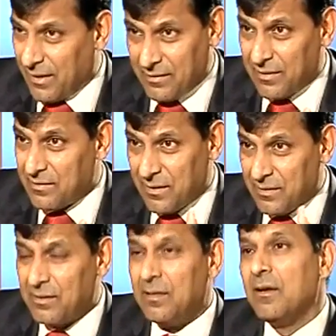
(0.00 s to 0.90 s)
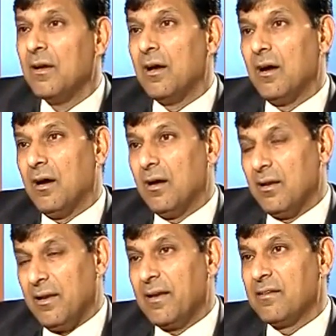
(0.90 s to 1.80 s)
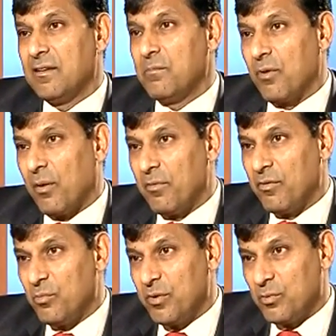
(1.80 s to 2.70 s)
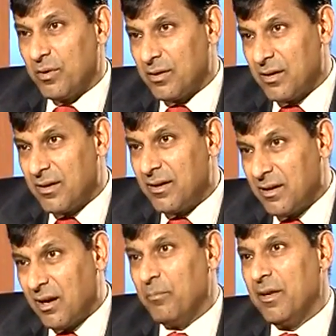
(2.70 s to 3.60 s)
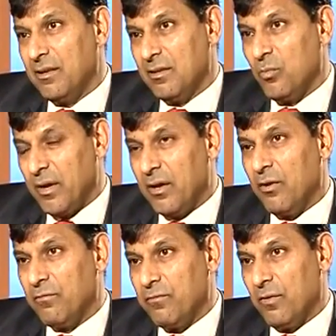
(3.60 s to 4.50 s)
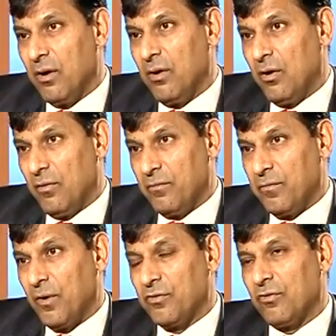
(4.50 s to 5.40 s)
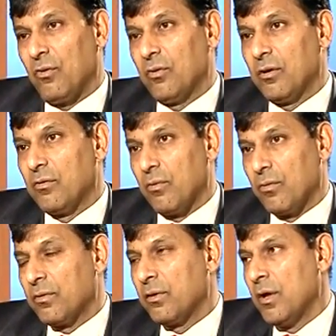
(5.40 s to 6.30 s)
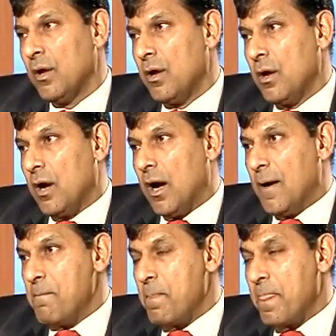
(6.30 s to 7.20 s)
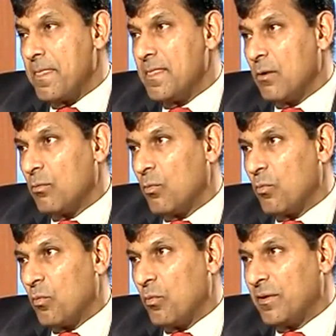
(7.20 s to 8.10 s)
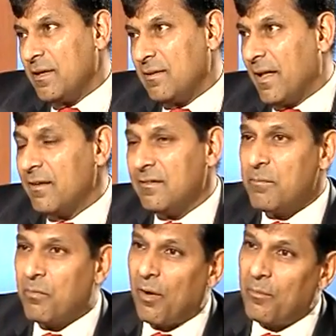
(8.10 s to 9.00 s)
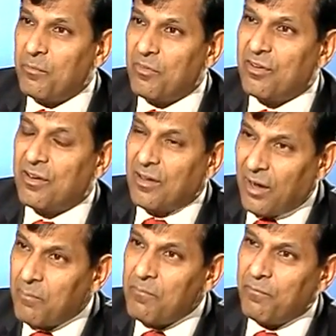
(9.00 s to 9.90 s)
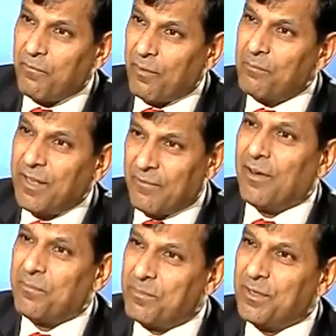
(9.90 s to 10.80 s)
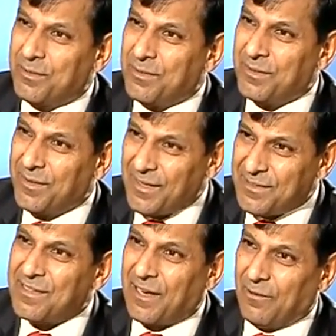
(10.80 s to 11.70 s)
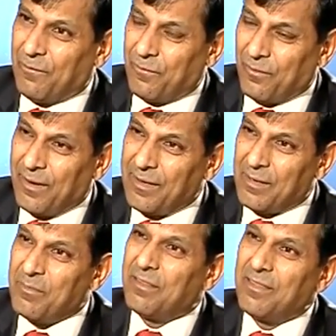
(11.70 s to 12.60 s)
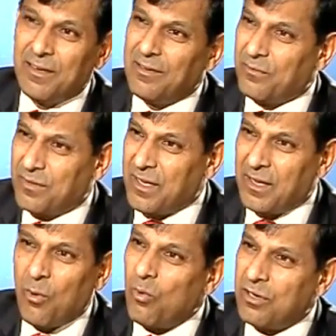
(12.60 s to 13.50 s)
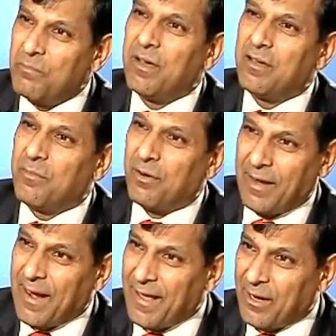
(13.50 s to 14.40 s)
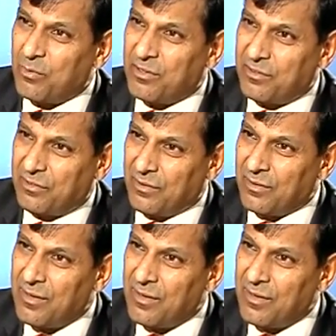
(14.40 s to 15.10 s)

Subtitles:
as I said, legacy problems which were coming in the way of stronger growth. Now, these legacy problems come from development itself, right? I mean, think of the whole debate about land acquisition.